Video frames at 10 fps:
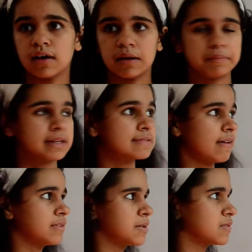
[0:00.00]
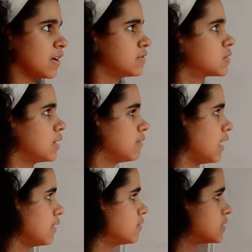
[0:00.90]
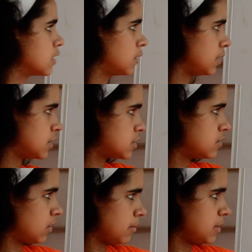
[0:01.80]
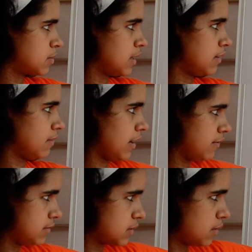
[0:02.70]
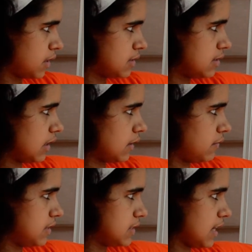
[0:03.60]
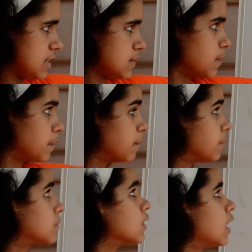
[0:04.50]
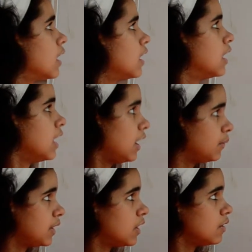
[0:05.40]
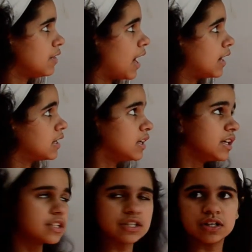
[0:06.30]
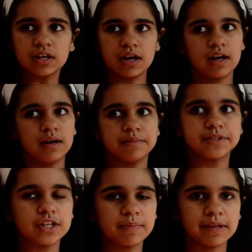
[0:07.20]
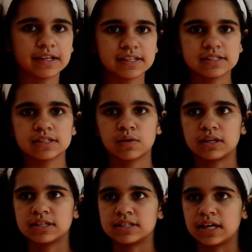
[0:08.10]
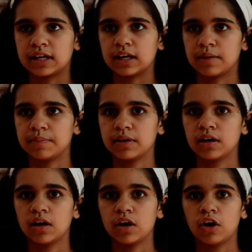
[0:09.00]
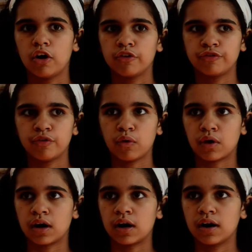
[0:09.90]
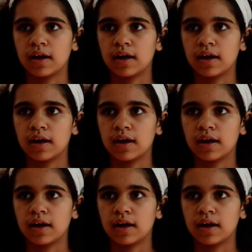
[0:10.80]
because 5 times 5 is 25, so there'll be 25 squares like of this size. And we know that each shape like this is going to take up 4